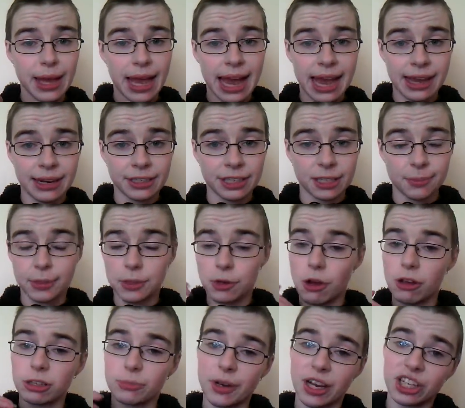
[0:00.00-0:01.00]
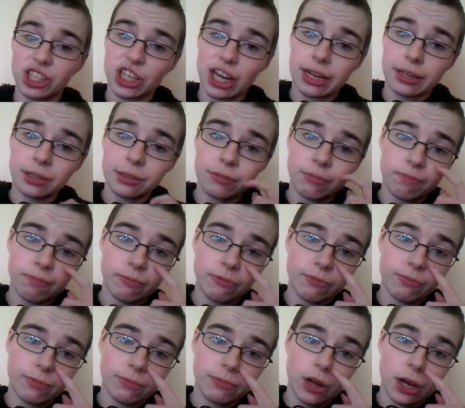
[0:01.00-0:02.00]
and subscribe to my channel.
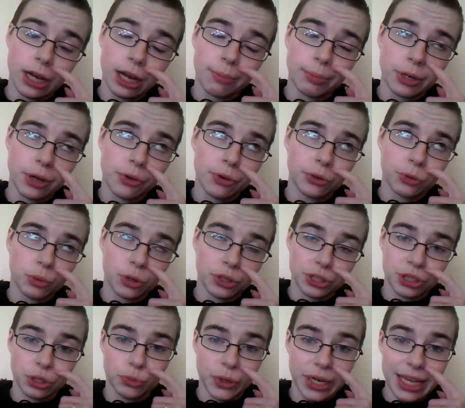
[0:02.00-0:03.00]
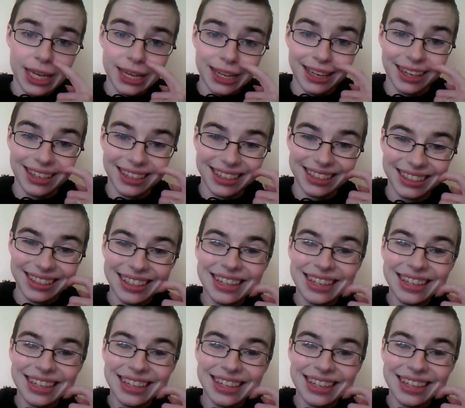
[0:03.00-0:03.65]
I upload once a week.